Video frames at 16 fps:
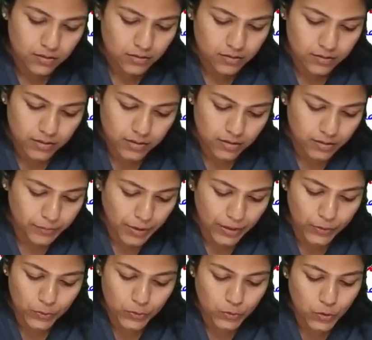the
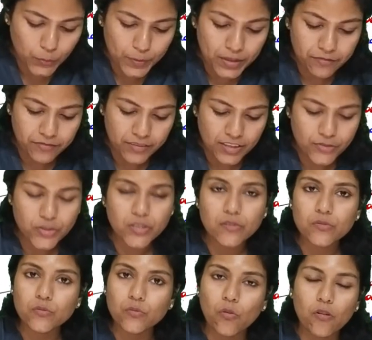microscopic
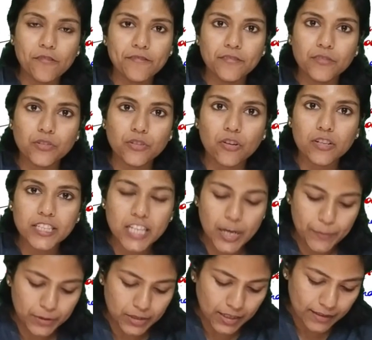features of chronic
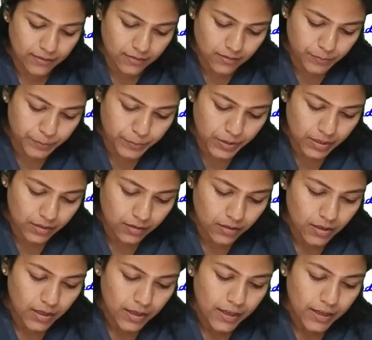hepatitis B.